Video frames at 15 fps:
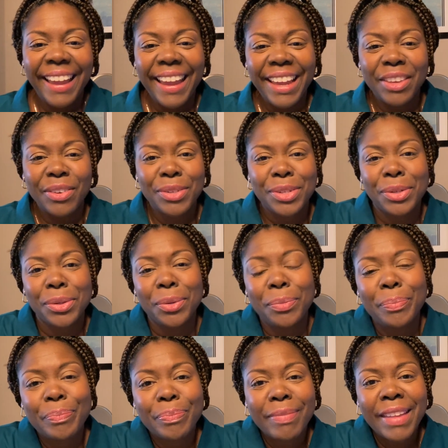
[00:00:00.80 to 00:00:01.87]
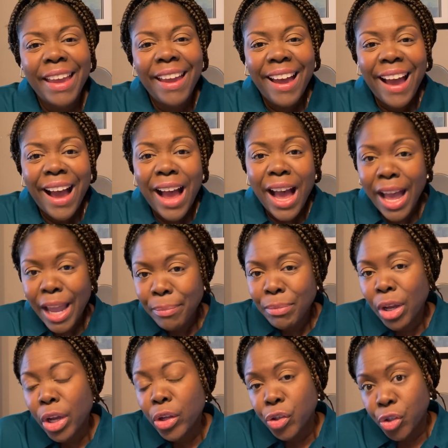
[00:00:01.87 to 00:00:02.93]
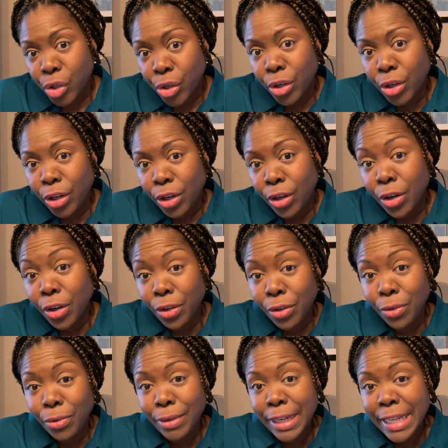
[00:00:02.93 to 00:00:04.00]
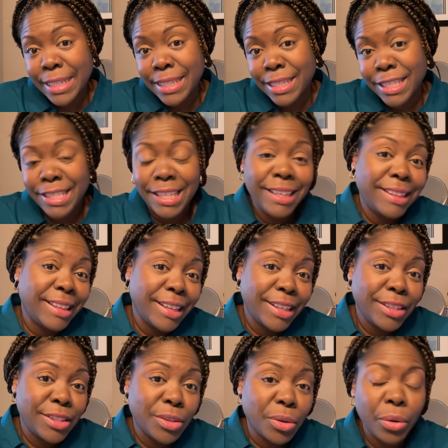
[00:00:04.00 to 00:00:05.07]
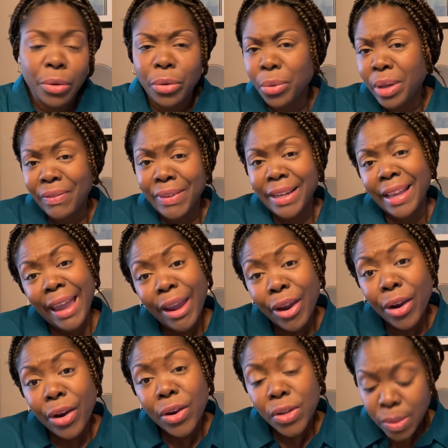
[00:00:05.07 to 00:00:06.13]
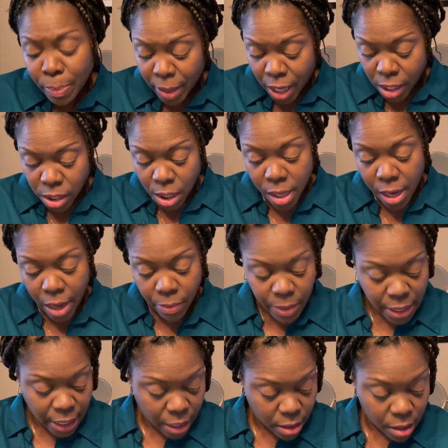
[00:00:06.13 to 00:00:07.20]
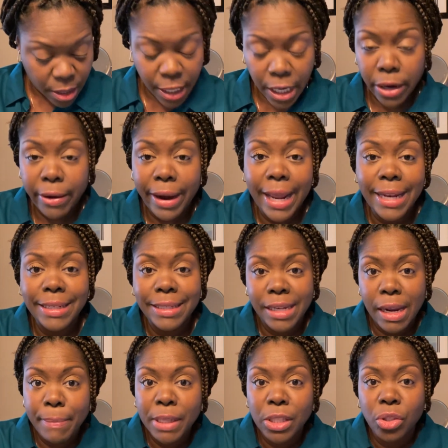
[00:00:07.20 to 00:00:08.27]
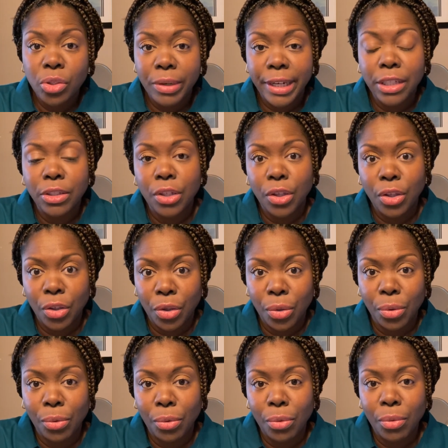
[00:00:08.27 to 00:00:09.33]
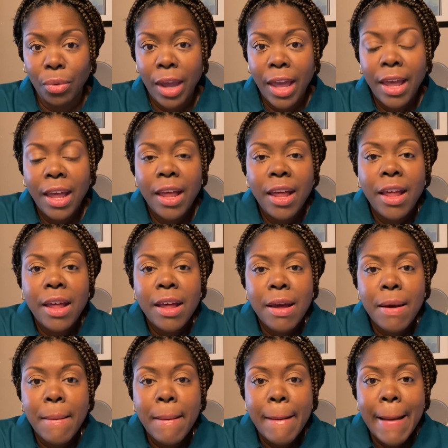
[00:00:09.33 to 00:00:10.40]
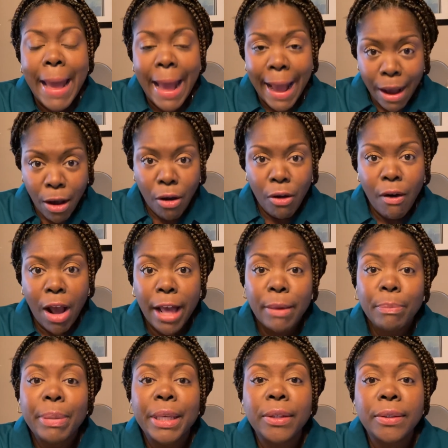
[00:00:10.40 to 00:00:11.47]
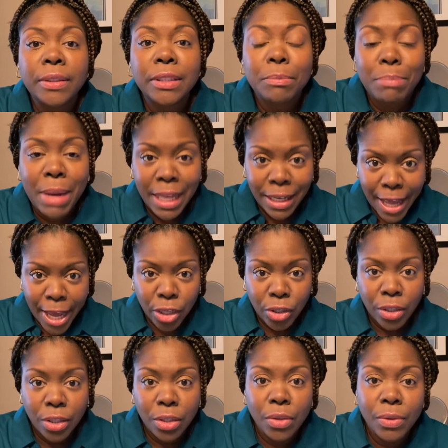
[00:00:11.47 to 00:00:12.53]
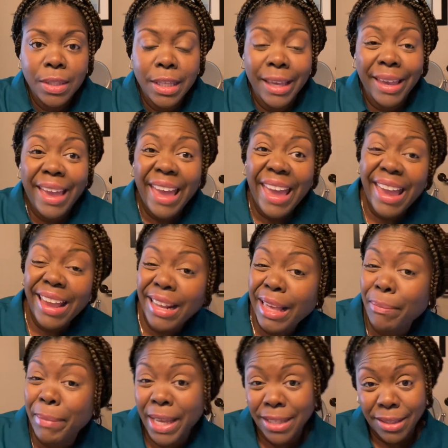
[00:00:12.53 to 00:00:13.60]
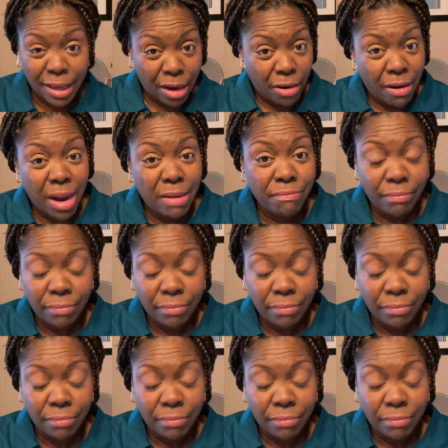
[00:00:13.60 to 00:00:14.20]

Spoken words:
Hey YouTube, I'm not sure who needs to see this or who even cares, but I thought I would get on here and demonstrate to you how I build my lashes using any mascara.